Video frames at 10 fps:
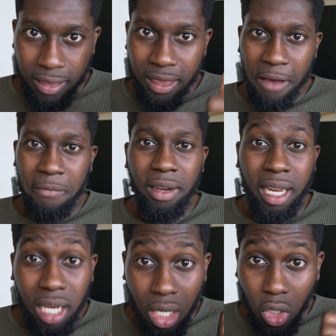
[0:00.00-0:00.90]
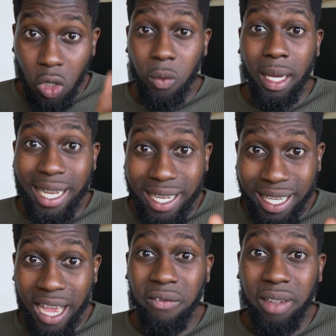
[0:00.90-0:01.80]
definitely do
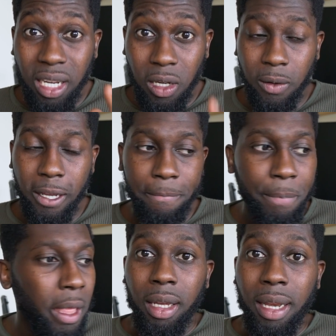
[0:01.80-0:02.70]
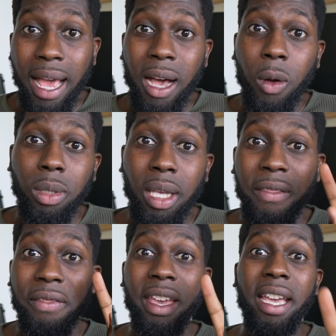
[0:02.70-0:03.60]
it. Now, the
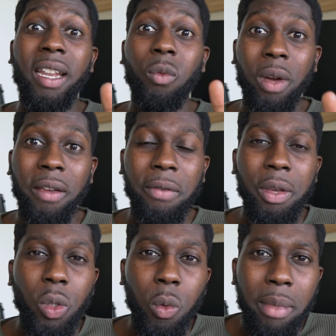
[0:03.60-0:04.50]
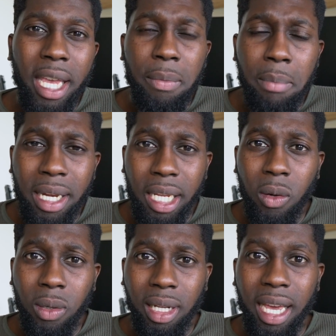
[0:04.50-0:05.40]
third way for you to make money
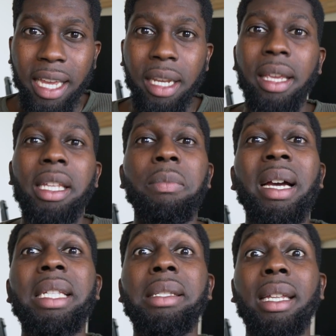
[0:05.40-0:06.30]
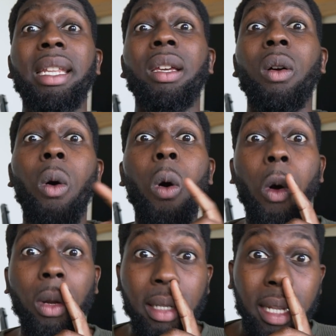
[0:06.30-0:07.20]
online is by selling
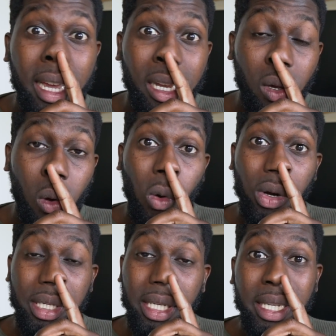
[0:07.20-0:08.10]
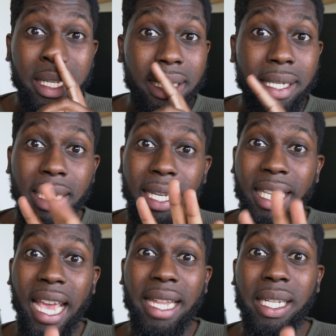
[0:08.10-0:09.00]
online courses.
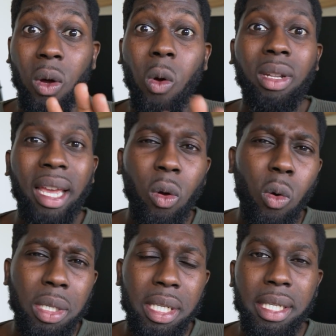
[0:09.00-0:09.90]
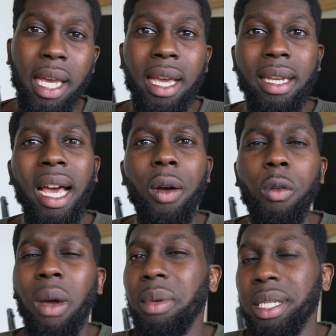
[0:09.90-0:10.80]
Yes, online courses. Now,
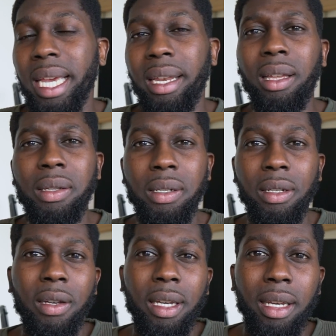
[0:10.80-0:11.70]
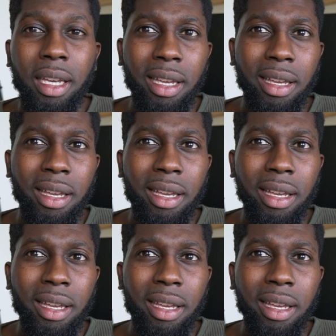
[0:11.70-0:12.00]
you might be saying, Nelson, look,